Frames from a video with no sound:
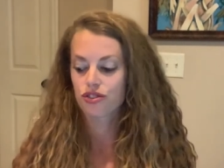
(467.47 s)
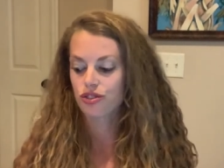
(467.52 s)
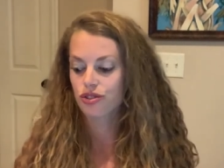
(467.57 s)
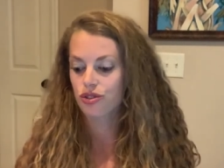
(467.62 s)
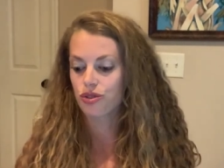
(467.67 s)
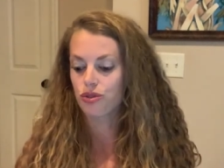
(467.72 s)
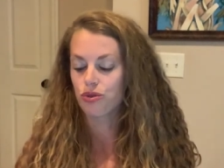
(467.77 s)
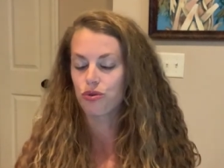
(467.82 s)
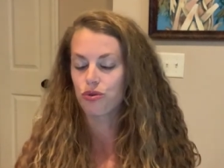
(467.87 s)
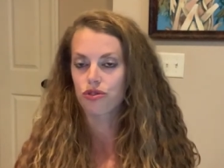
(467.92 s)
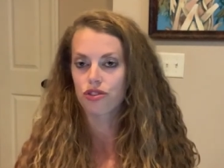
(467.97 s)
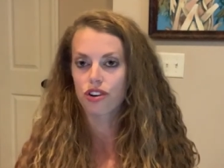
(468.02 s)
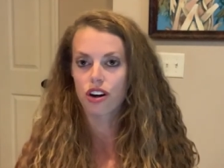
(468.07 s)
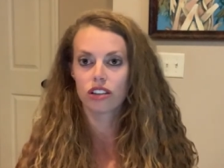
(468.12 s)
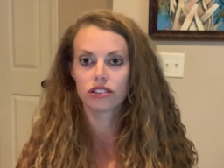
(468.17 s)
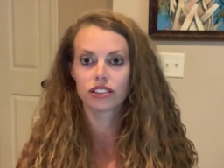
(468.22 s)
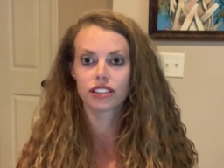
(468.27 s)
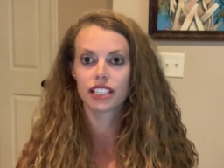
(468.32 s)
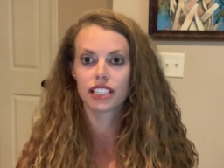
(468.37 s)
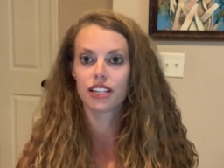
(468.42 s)
to
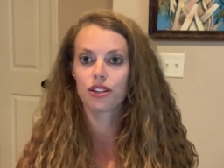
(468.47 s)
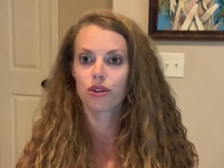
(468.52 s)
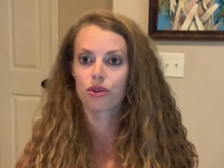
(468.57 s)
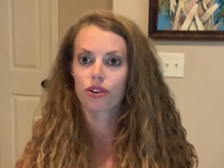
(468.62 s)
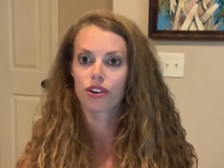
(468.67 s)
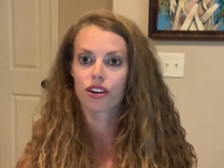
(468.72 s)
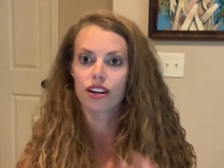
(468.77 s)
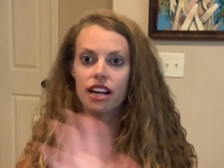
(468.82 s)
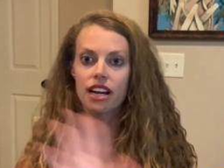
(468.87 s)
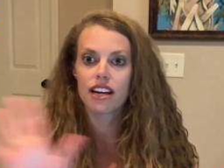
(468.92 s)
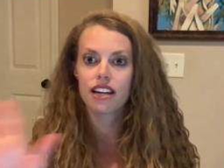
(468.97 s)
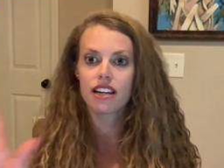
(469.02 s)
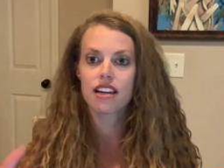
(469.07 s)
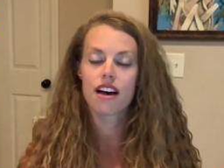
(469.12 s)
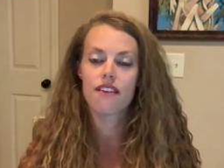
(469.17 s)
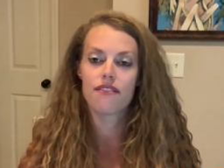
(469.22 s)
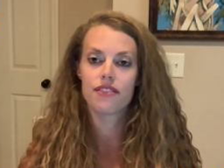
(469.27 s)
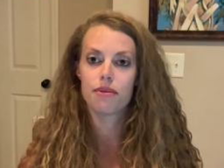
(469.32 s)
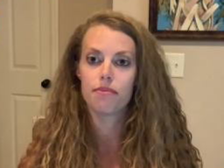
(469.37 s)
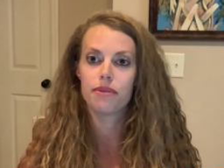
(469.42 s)
Charleston or any
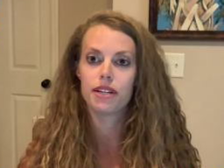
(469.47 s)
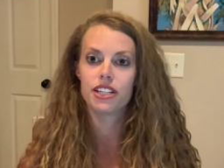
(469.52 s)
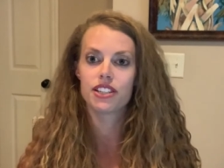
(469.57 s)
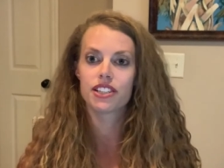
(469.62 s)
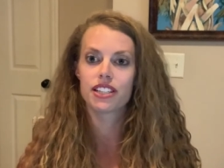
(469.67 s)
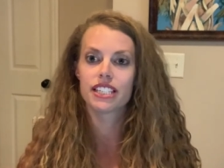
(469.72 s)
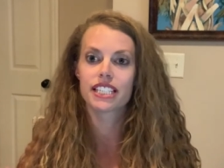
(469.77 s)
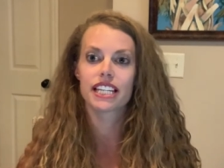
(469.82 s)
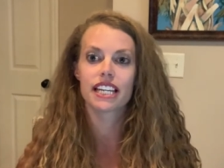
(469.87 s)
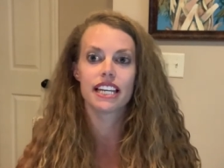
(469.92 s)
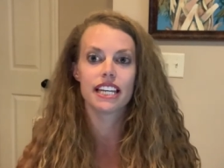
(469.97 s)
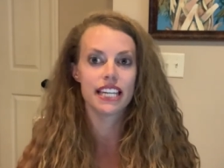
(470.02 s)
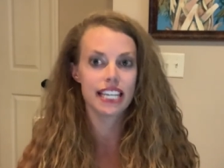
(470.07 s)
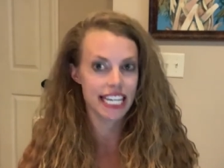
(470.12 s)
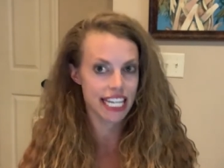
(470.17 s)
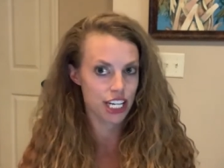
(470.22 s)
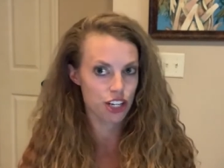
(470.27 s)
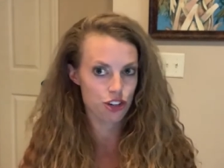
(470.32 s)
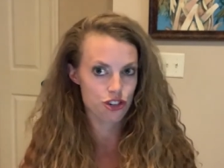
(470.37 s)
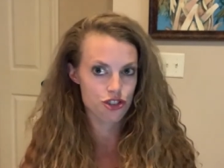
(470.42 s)
of the beaches
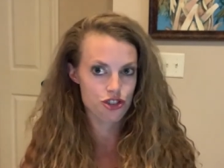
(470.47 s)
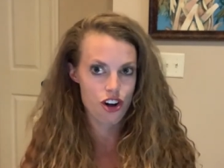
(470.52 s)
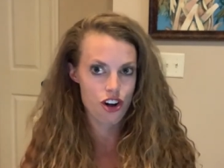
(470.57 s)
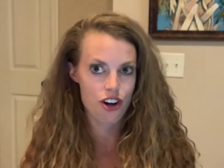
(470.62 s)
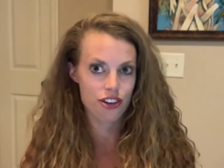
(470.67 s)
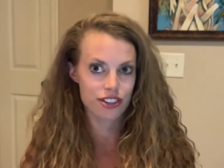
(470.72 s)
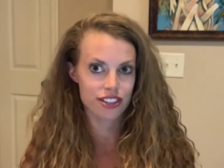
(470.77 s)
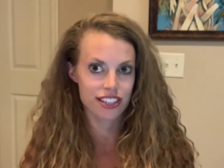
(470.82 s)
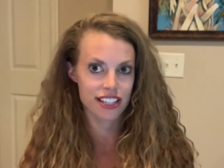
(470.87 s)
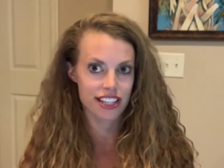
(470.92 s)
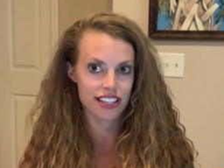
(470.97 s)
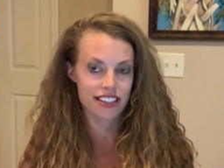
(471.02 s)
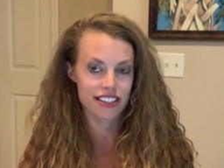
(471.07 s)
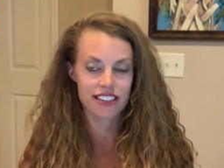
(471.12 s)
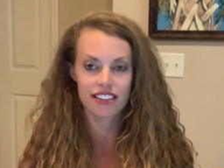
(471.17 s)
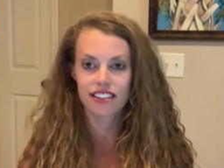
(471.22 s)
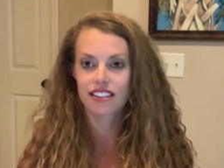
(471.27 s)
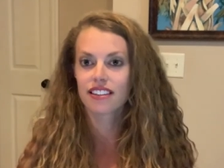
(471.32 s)
near Charleston.